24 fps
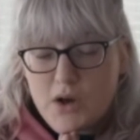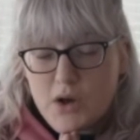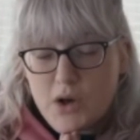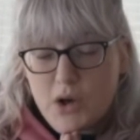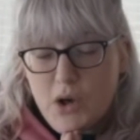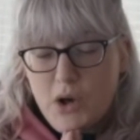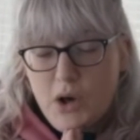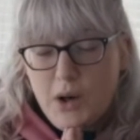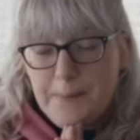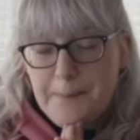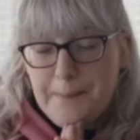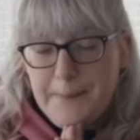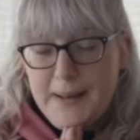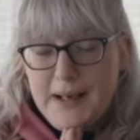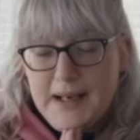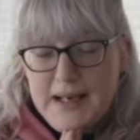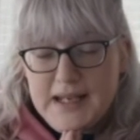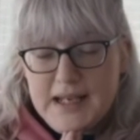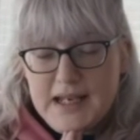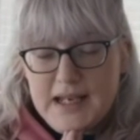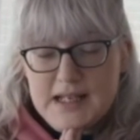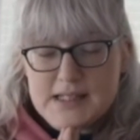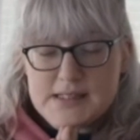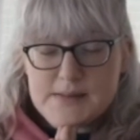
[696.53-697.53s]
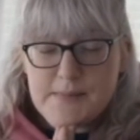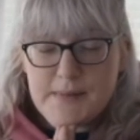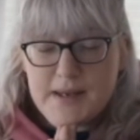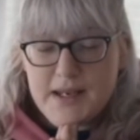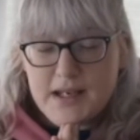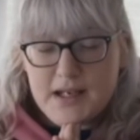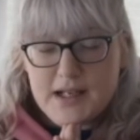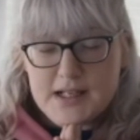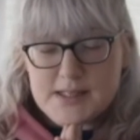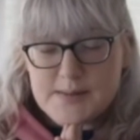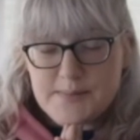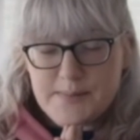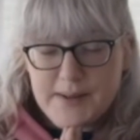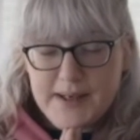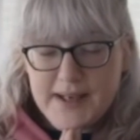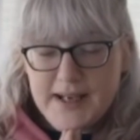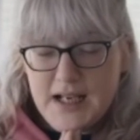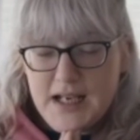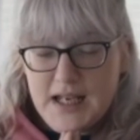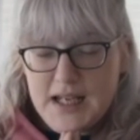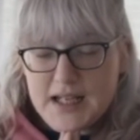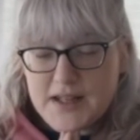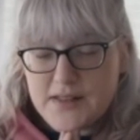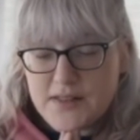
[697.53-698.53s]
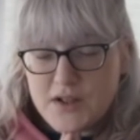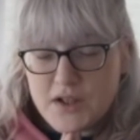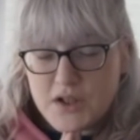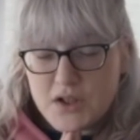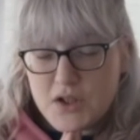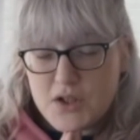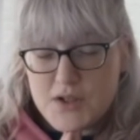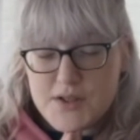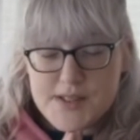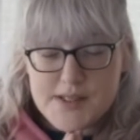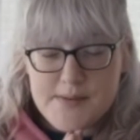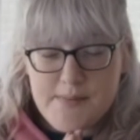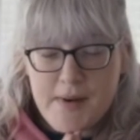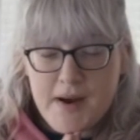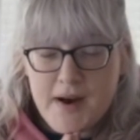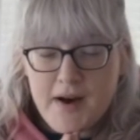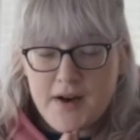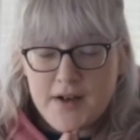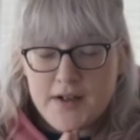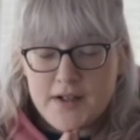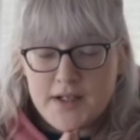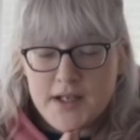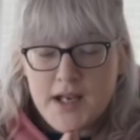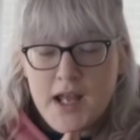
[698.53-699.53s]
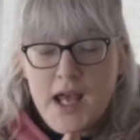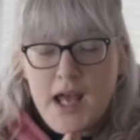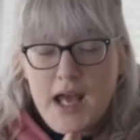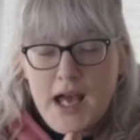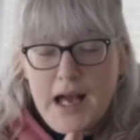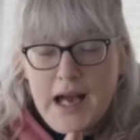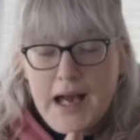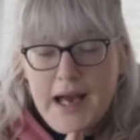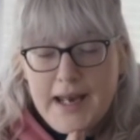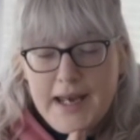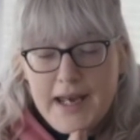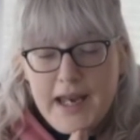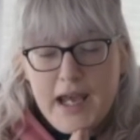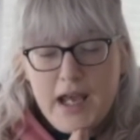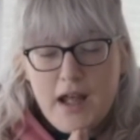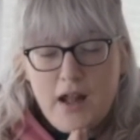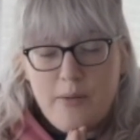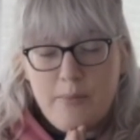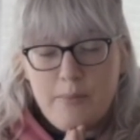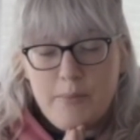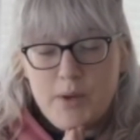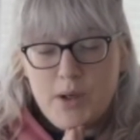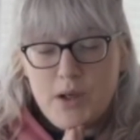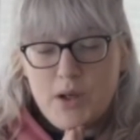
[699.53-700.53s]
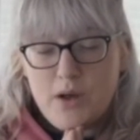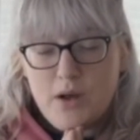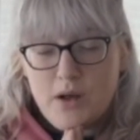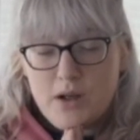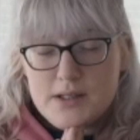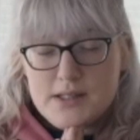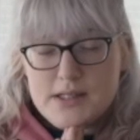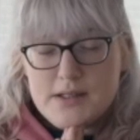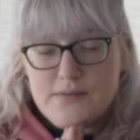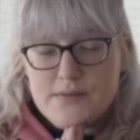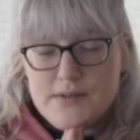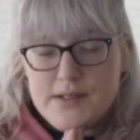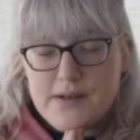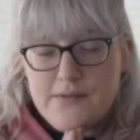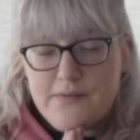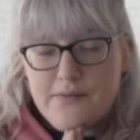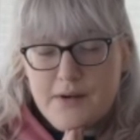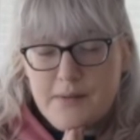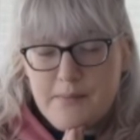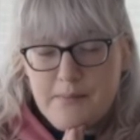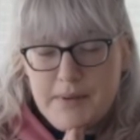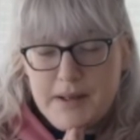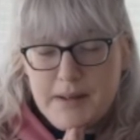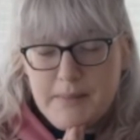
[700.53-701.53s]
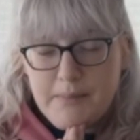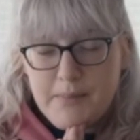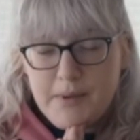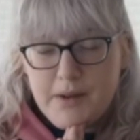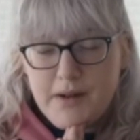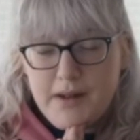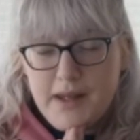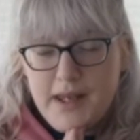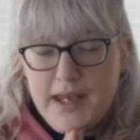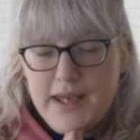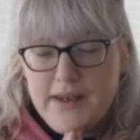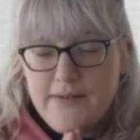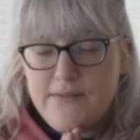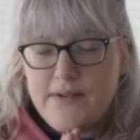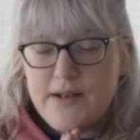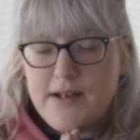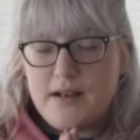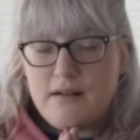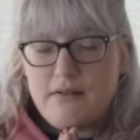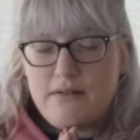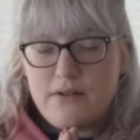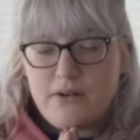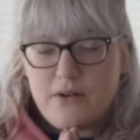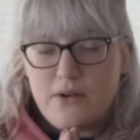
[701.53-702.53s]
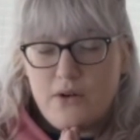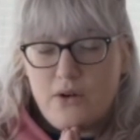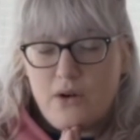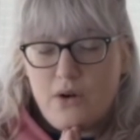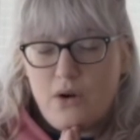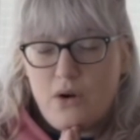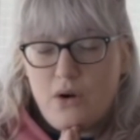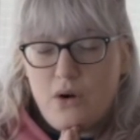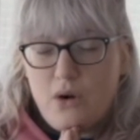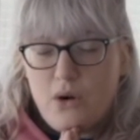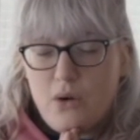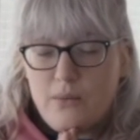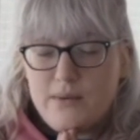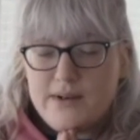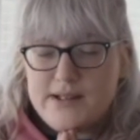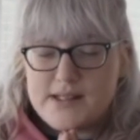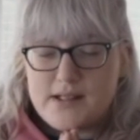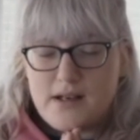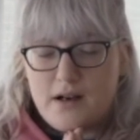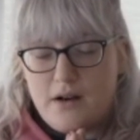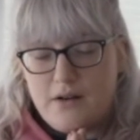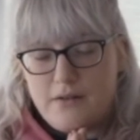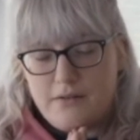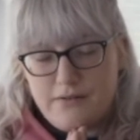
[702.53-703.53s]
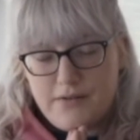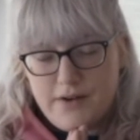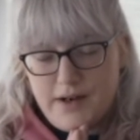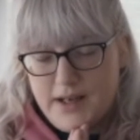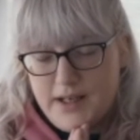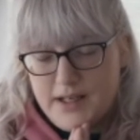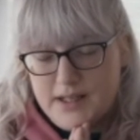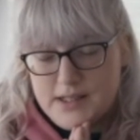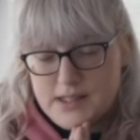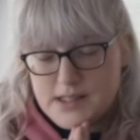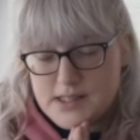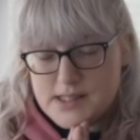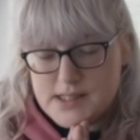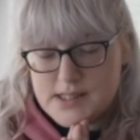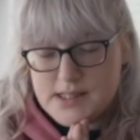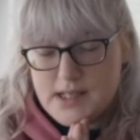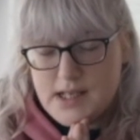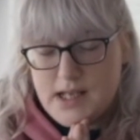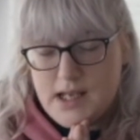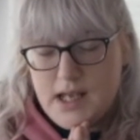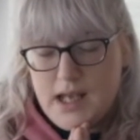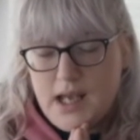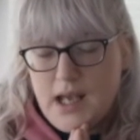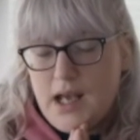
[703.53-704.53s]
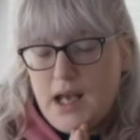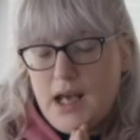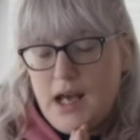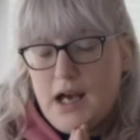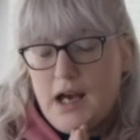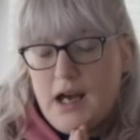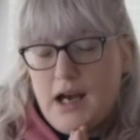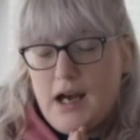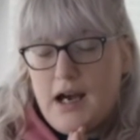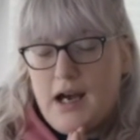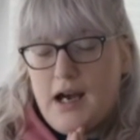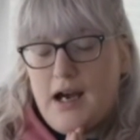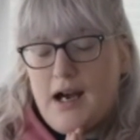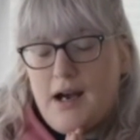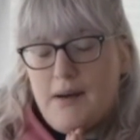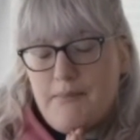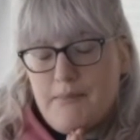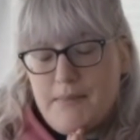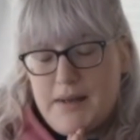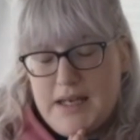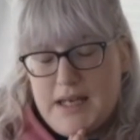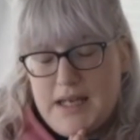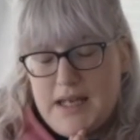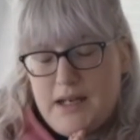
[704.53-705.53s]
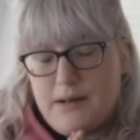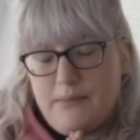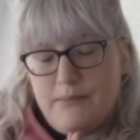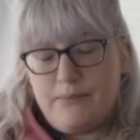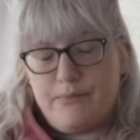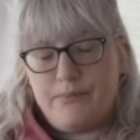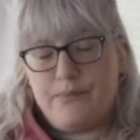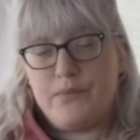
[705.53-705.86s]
God, please make us be like the Good Samaritan and help lots of different people, even if they're not always our friends. Amen.